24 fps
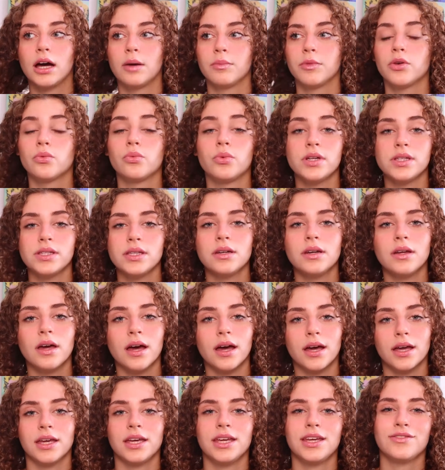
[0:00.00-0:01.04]
The reason
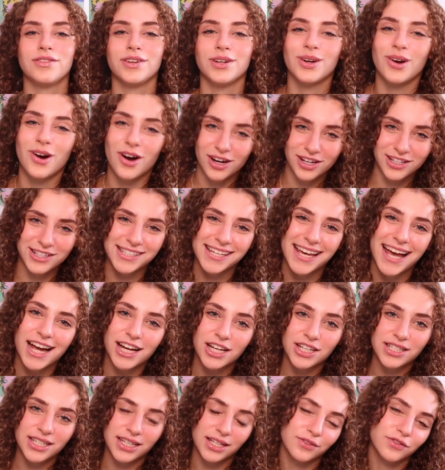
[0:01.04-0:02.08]
I even got into
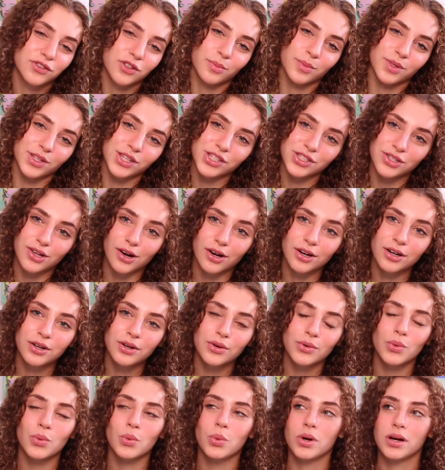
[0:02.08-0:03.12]
Accutane from the
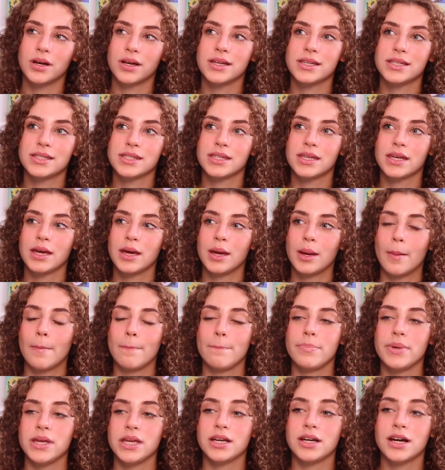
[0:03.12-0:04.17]
start was
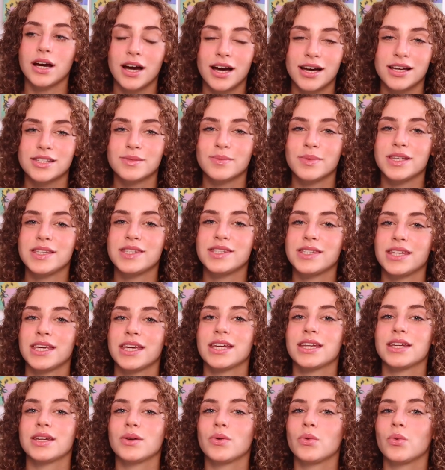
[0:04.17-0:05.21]
because my
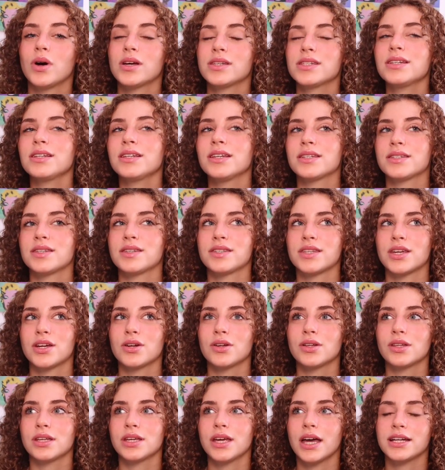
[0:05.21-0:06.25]
skin wasn't
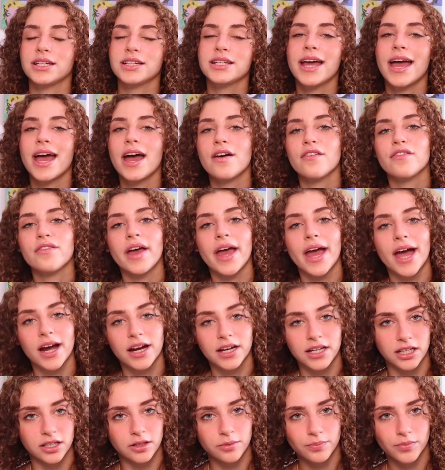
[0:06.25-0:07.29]
necessarily, I didn't have
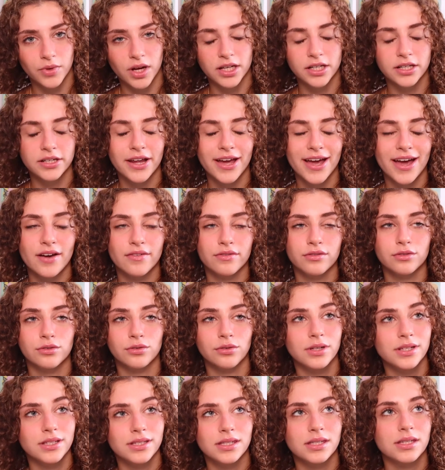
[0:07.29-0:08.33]
acne. I didn't have
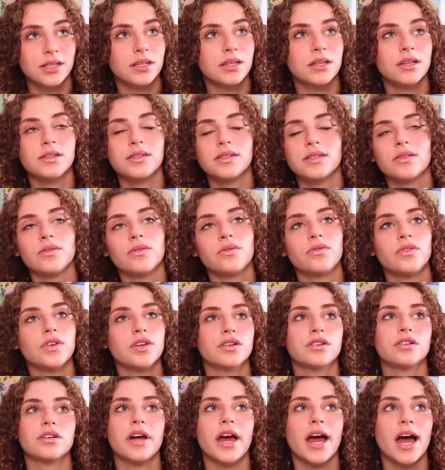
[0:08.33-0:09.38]
crazy
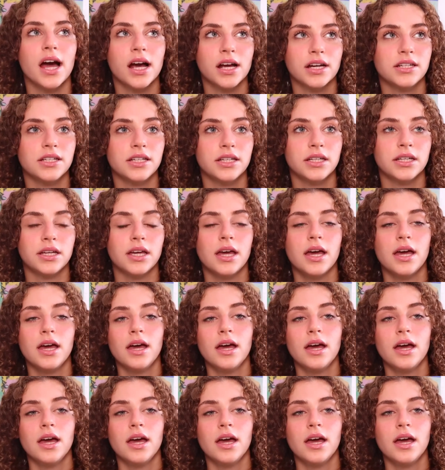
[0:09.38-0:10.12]
severe acne.